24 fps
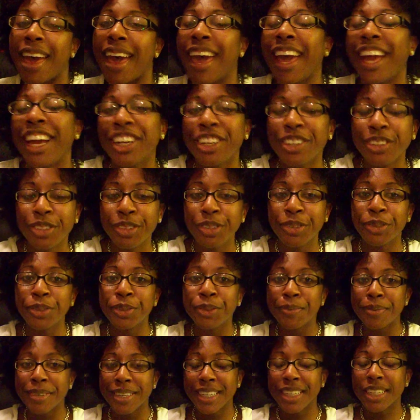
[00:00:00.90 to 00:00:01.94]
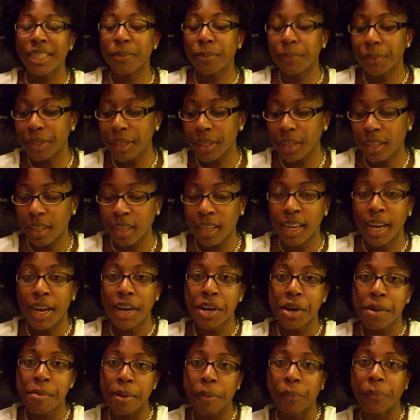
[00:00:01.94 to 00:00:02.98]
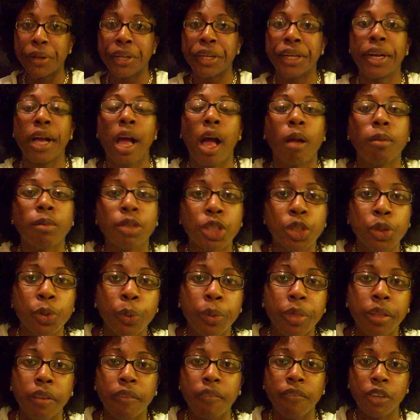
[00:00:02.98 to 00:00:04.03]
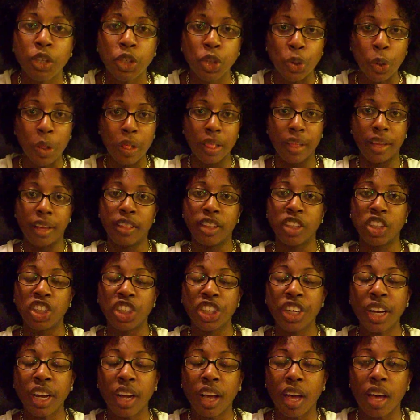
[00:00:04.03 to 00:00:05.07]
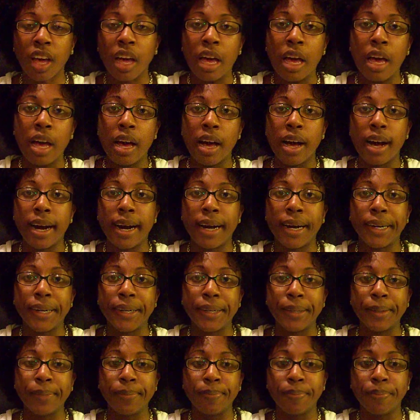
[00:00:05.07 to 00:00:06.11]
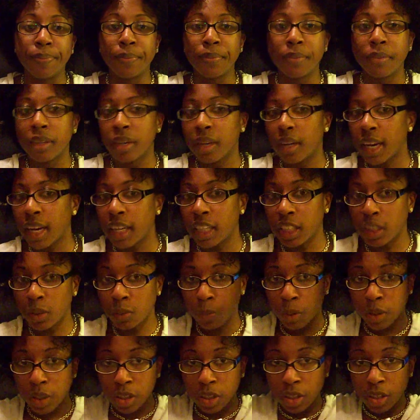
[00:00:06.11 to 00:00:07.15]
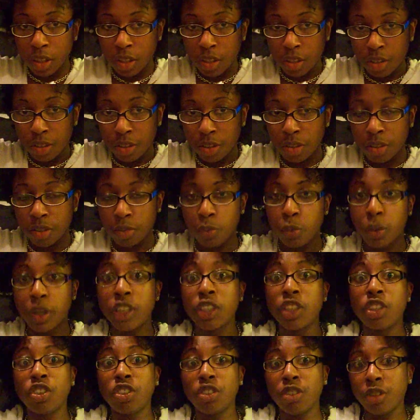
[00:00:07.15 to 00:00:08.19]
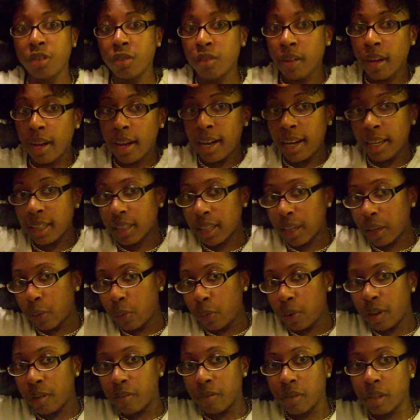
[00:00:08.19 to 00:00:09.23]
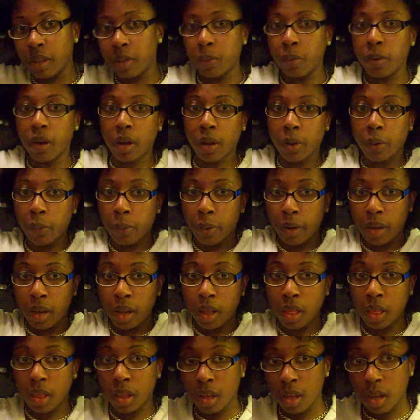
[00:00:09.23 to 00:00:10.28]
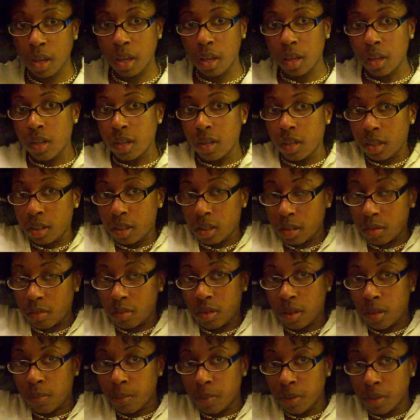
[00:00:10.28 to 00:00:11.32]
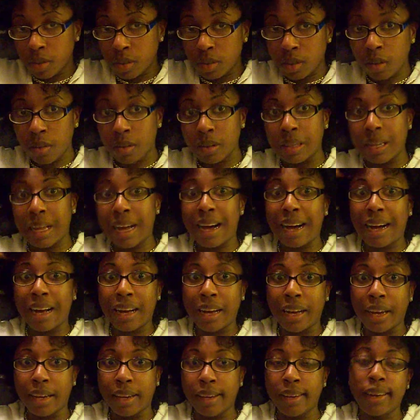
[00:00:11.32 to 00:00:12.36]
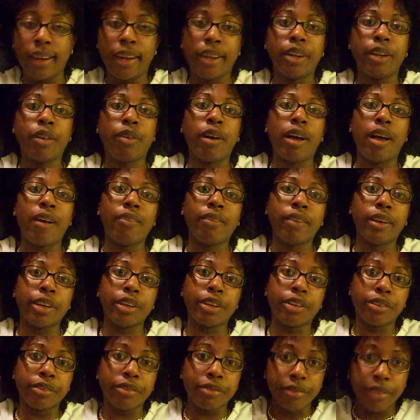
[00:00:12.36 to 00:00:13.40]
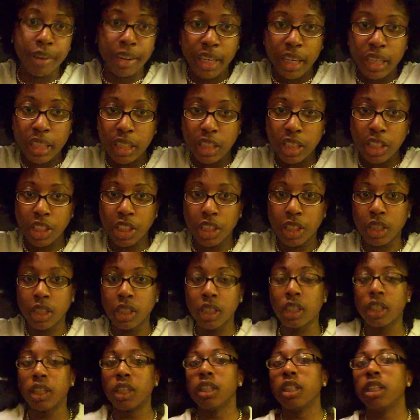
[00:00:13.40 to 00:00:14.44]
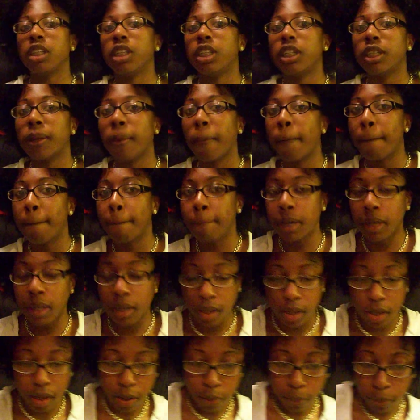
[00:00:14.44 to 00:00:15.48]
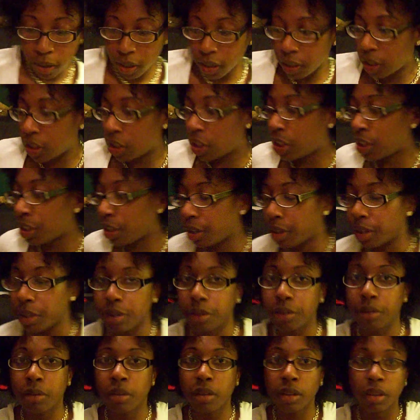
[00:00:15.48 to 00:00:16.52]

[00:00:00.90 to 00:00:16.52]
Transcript: Hey YouTube, it's Brittany. Um, I wanted to come to you with an official length check. Um, I just wanted to wanted to show you guys like what I'm really working with. So numbers don't lie. I know I have like crazy shrinkage, but I wanted to show